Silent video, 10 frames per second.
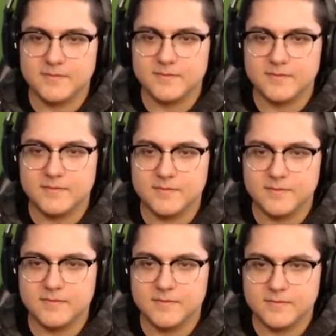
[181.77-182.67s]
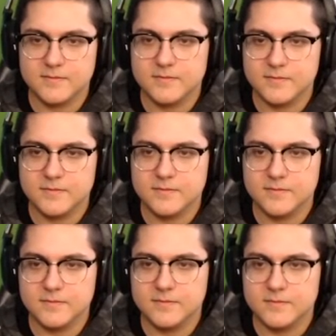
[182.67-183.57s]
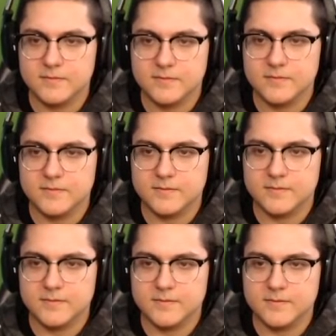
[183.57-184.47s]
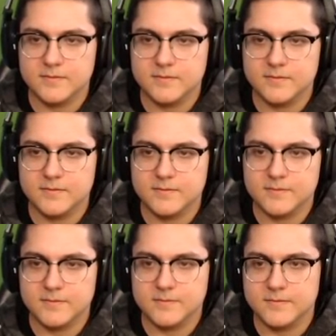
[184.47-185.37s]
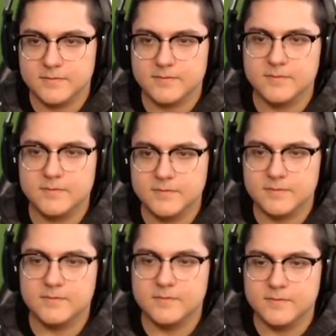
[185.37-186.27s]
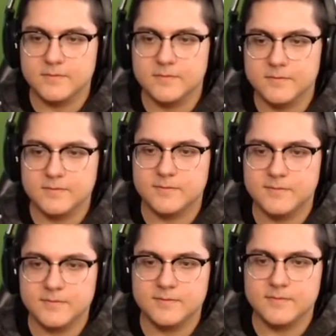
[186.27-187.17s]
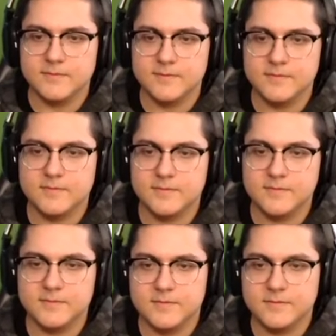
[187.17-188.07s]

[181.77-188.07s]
(silent)